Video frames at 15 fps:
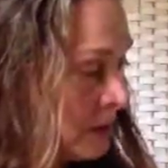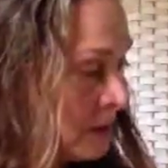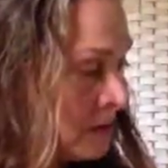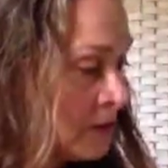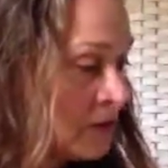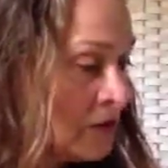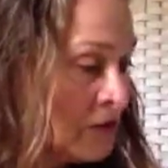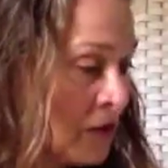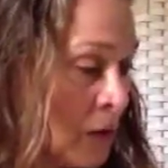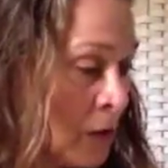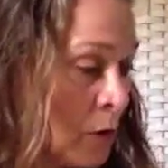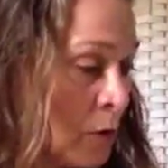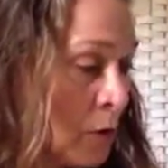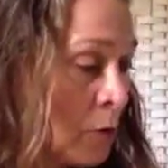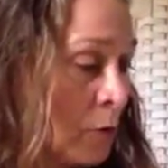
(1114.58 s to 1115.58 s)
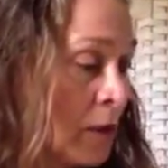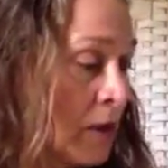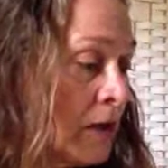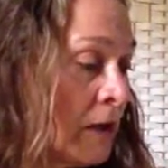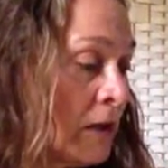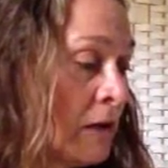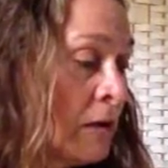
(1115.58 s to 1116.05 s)
So
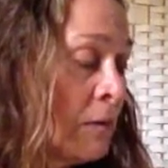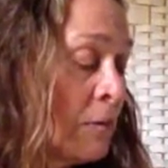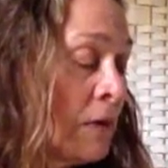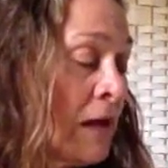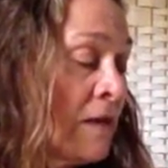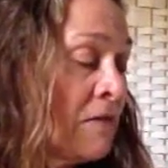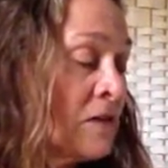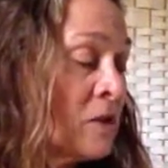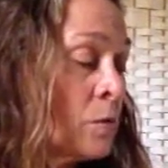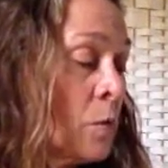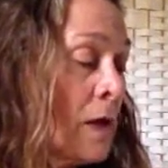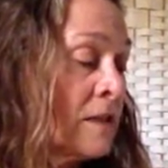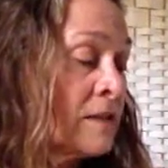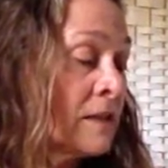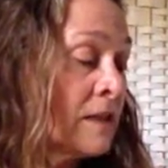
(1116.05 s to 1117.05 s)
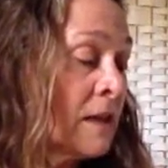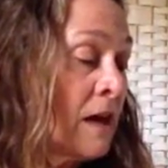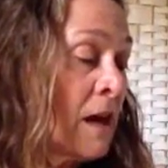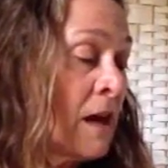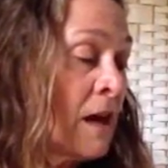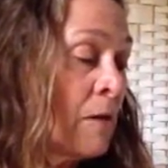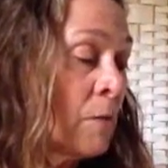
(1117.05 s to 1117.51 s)
here we have the
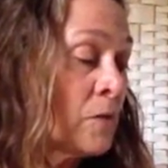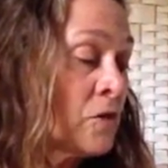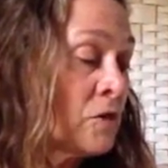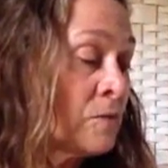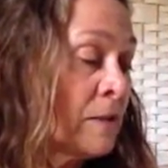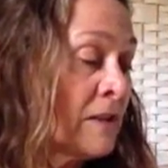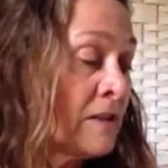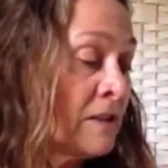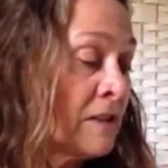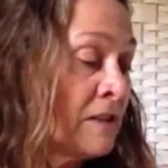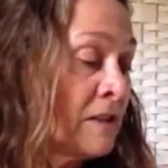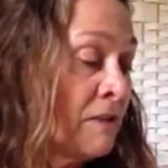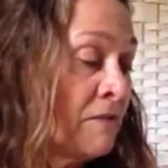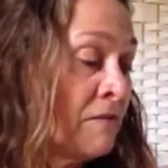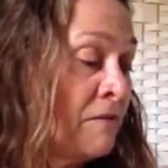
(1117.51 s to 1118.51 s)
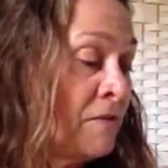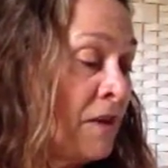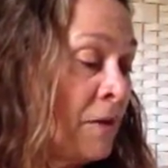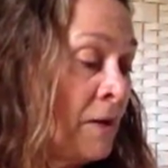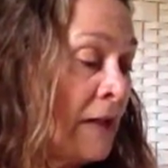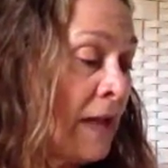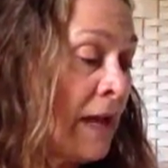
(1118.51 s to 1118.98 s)
swastika, which is basically a
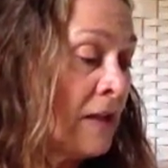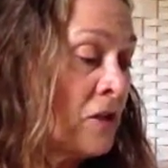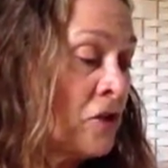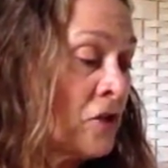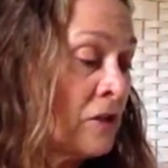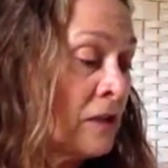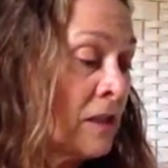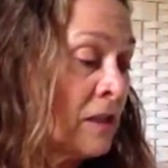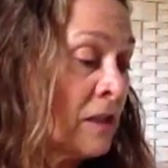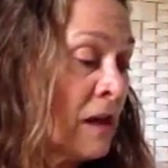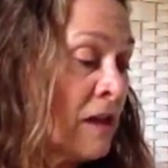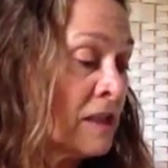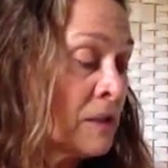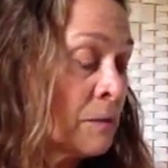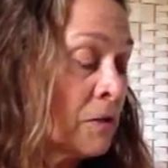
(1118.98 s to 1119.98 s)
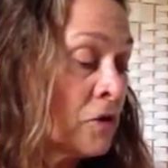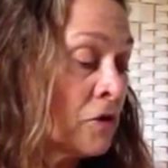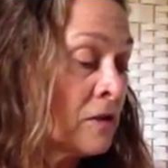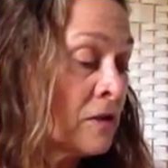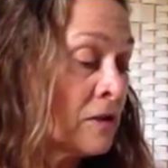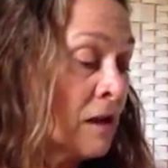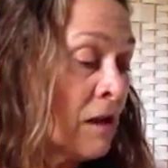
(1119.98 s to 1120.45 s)
very ancient and
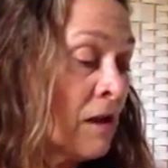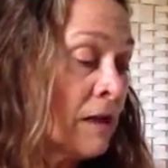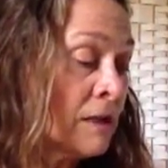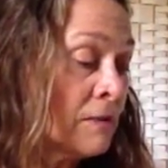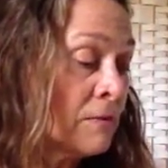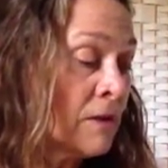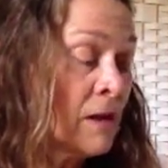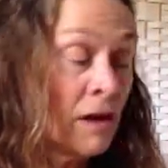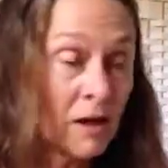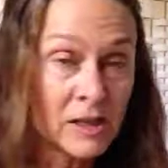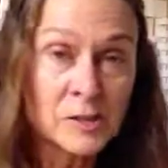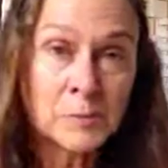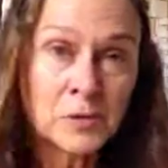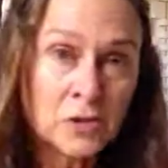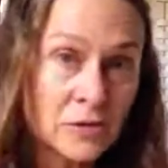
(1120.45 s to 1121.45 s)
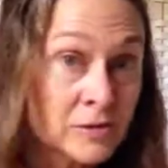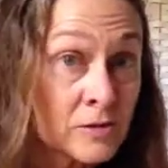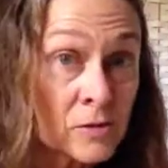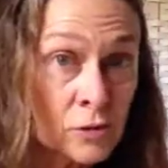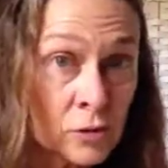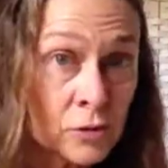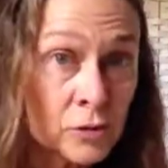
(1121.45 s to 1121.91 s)
auspicious sign. Auspicious
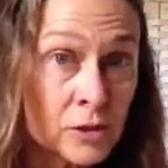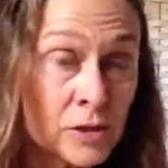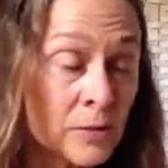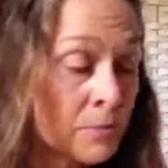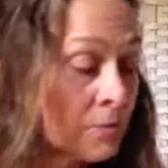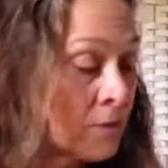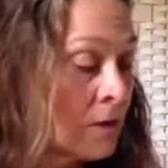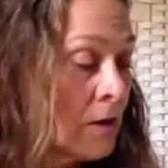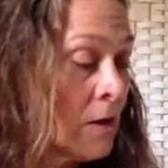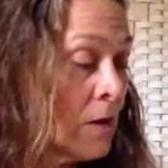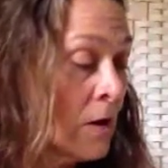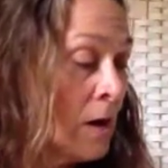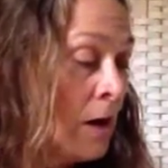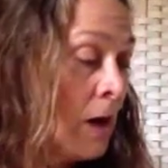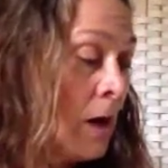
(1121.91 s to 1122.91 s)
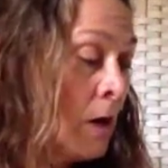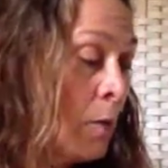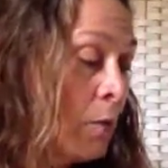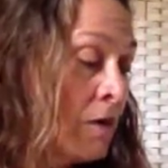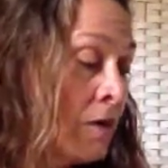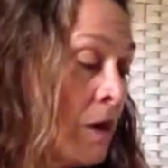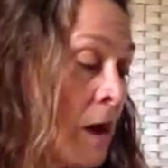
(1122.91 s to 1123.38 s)
is good.
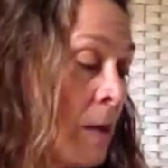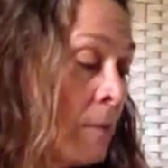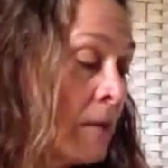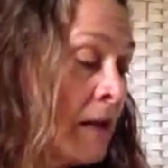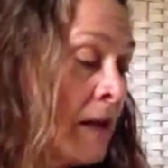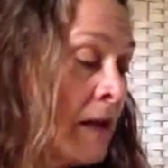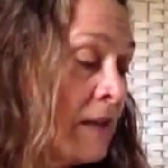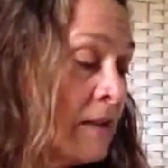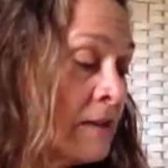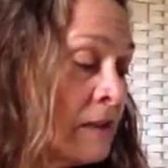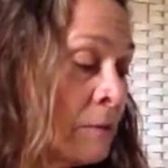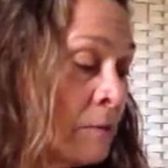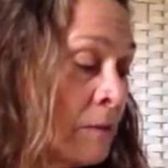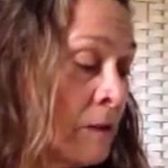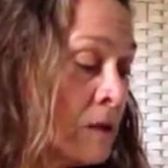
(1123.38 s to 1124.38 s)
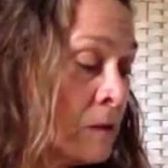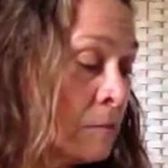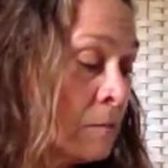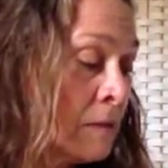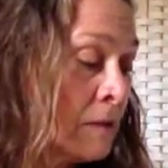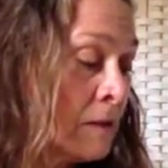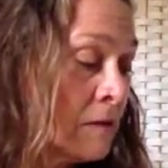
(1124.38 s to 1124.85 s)
With complicated symbolism
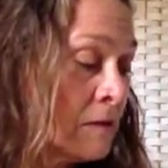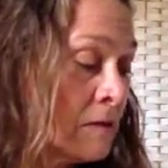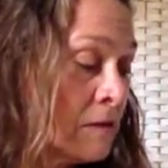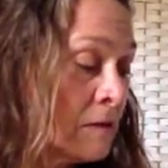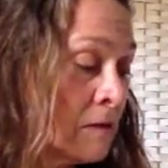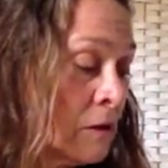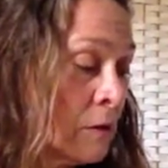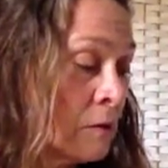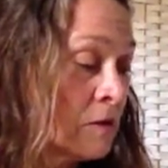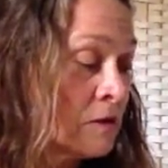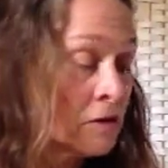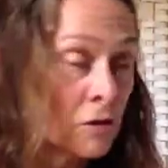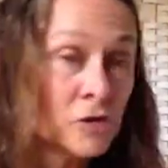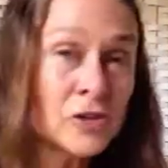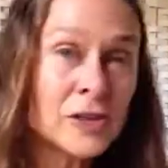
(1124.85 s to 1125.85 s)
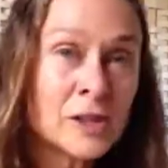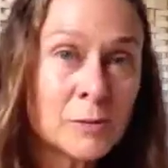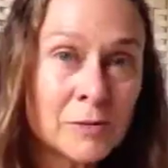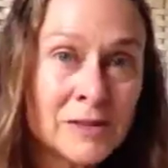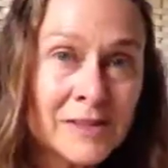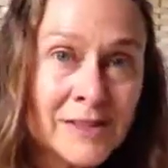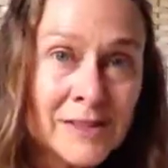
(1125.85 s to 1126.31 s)
because, you know, it's associated
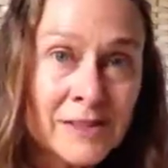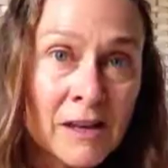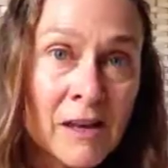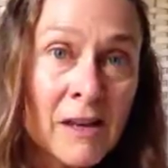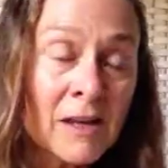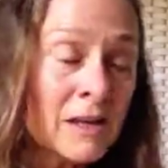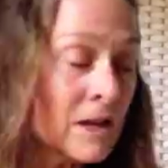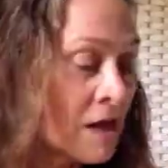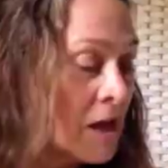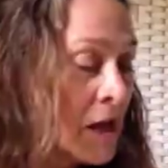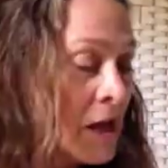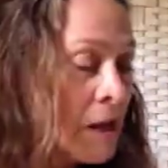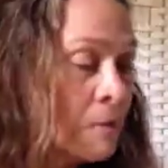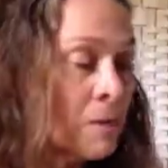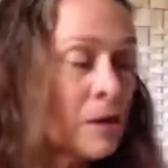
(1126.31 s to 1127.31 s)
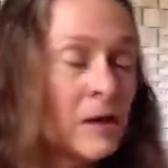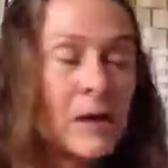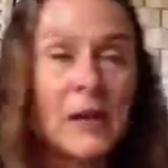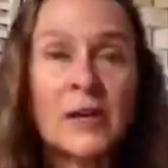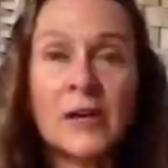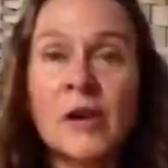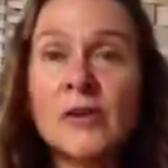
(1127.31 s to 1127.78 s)
with the sun. But
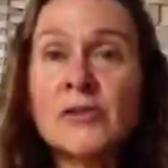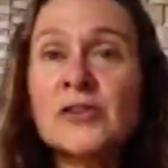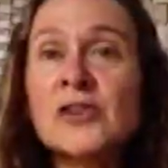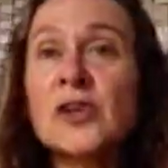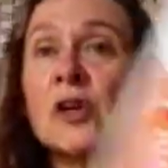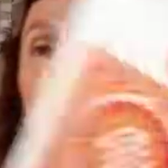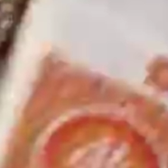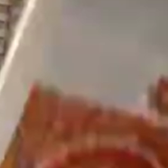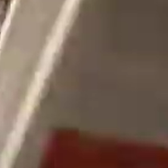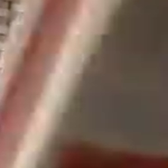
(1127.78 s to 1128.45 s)
it also